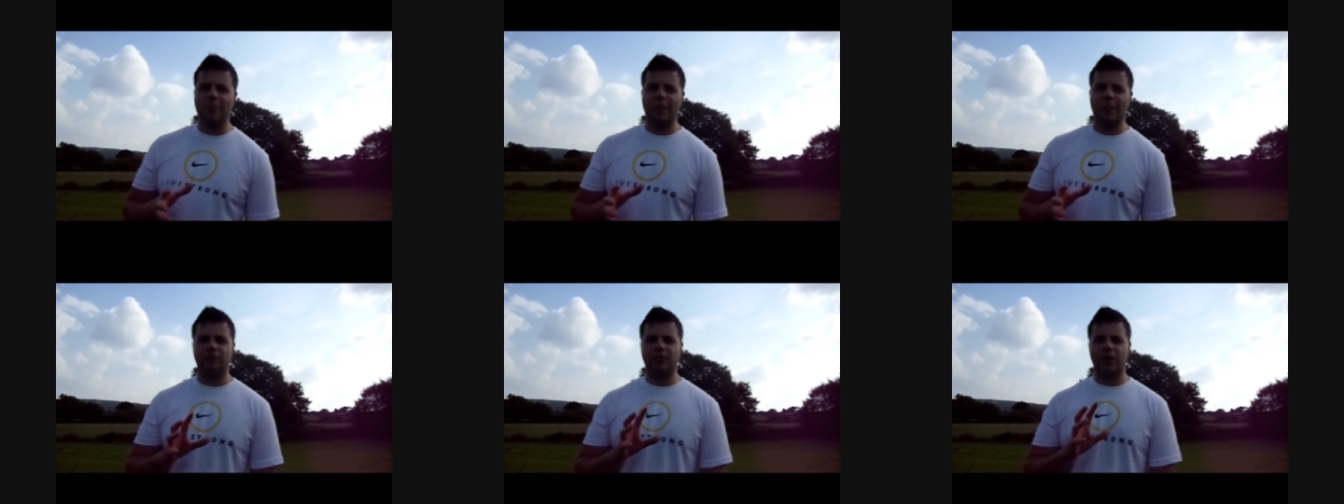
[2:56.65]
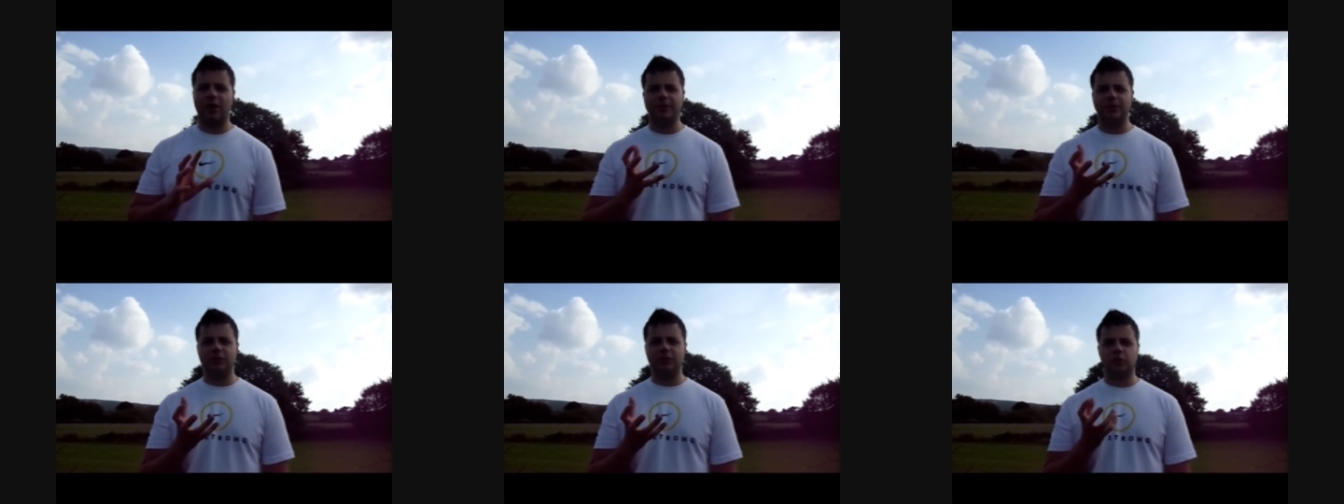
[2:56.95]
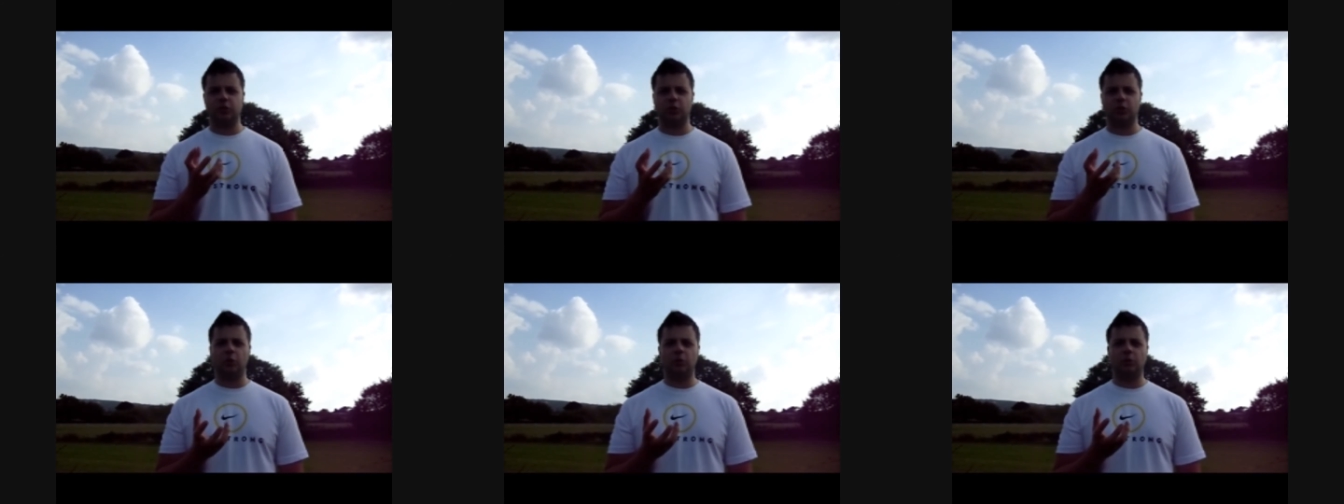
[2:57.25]
A rabbit
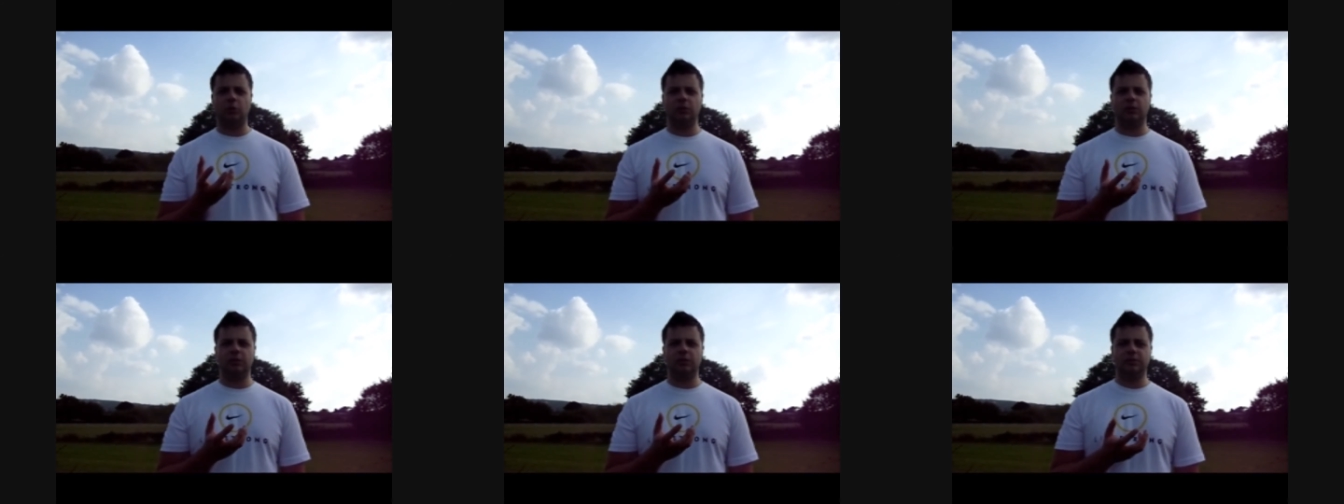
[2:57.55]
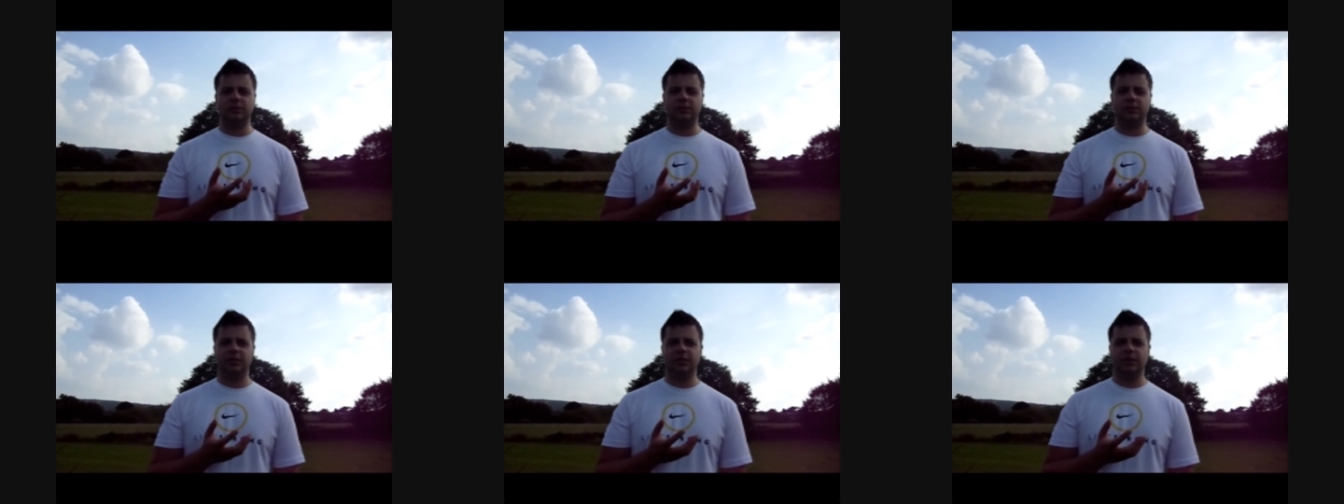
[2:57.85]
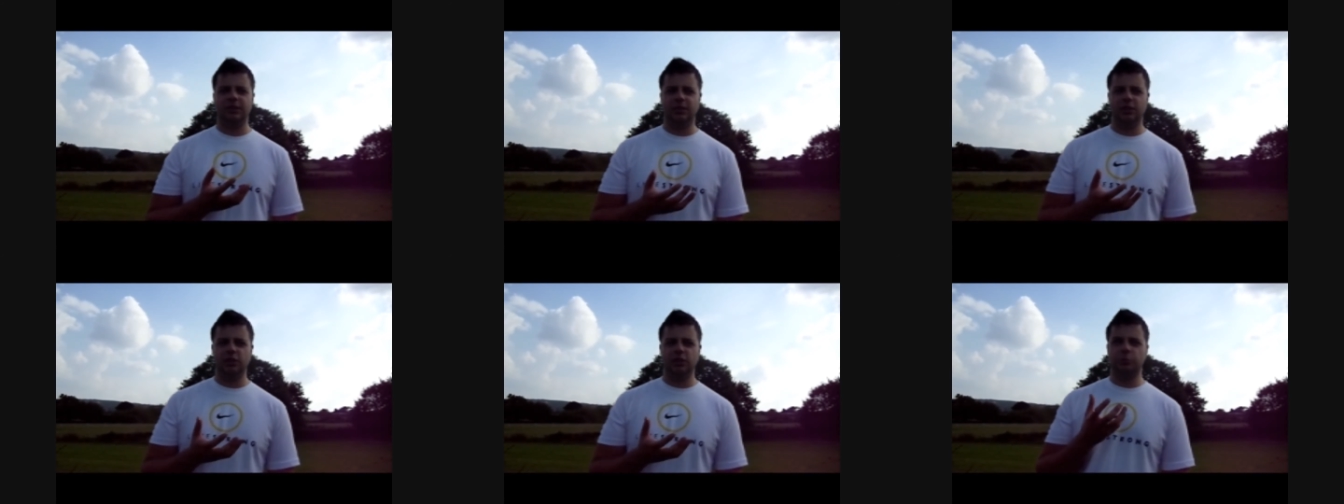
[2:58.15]
skull
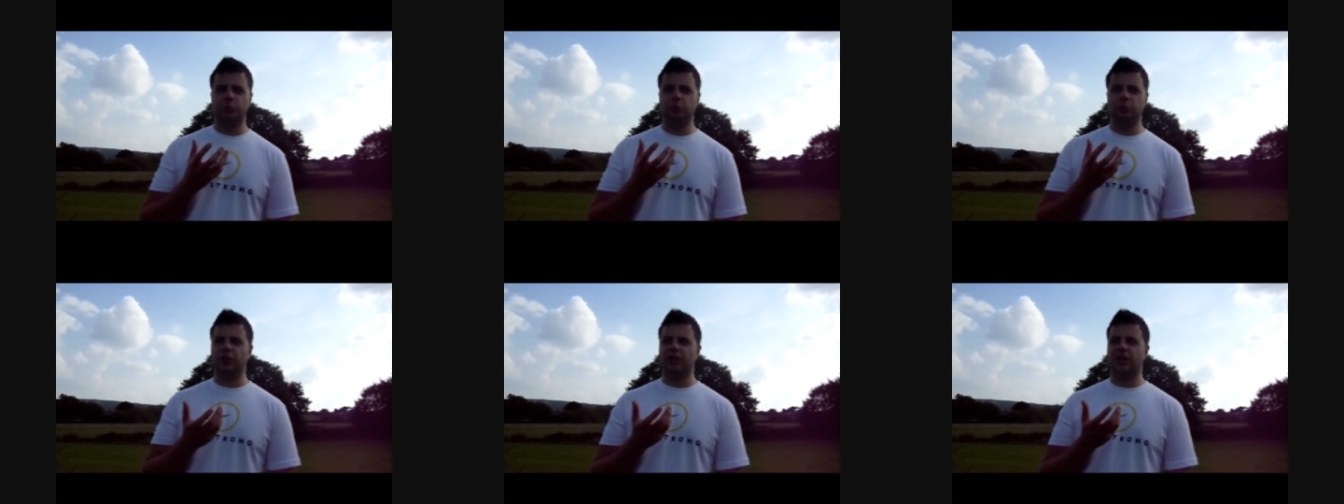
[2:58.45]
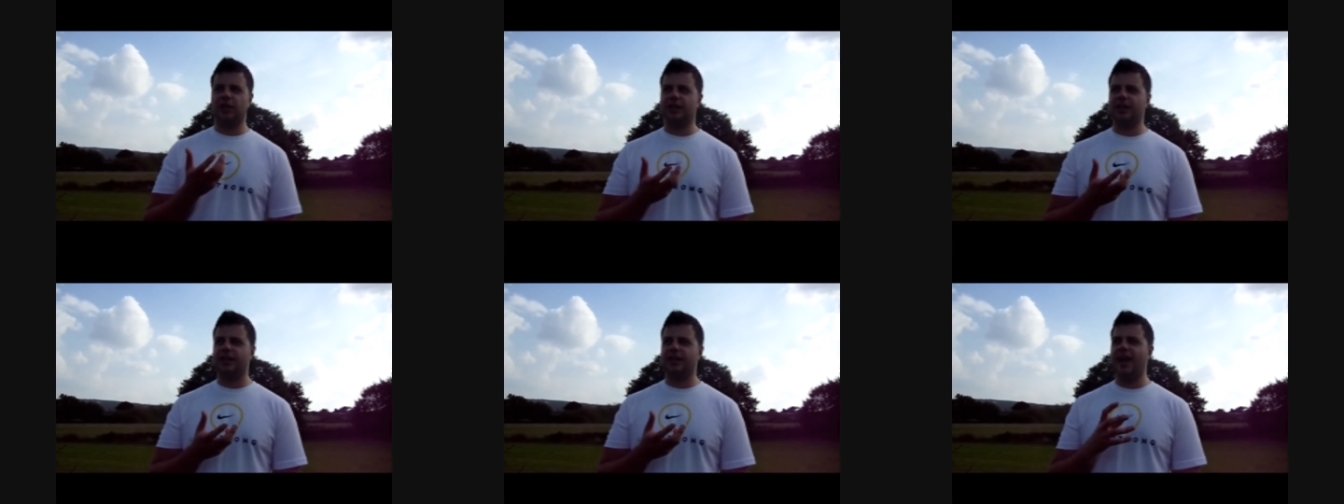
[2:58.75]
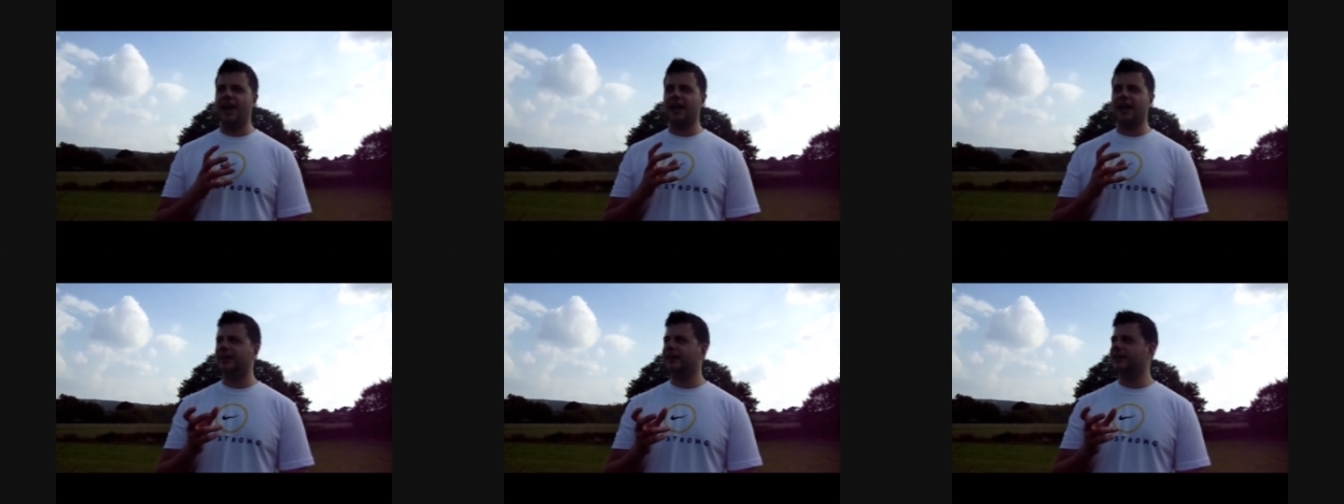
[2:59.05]
is much like an
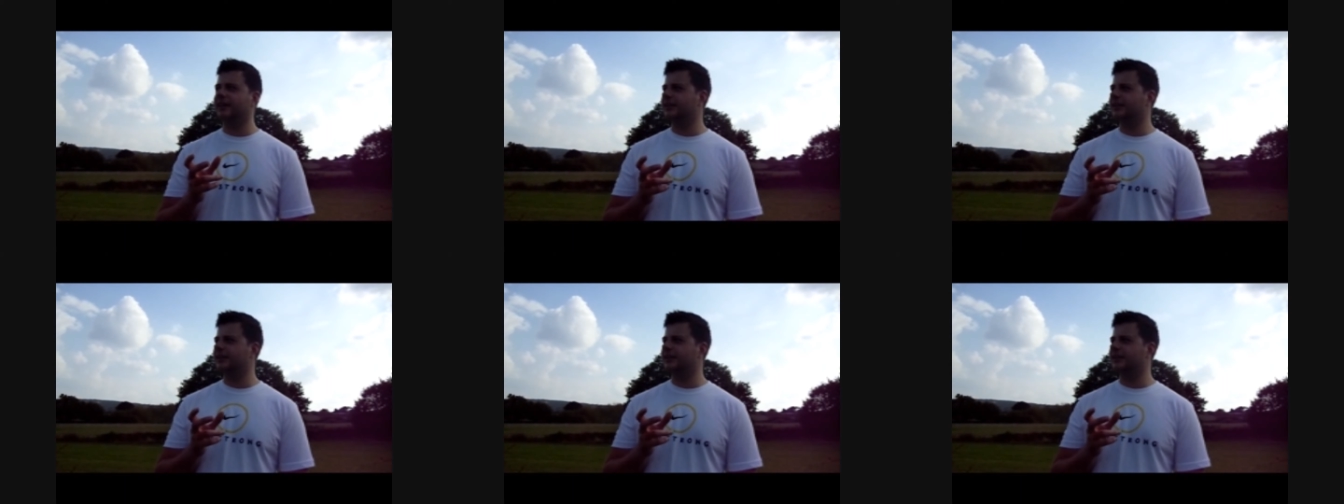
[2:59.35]
egg,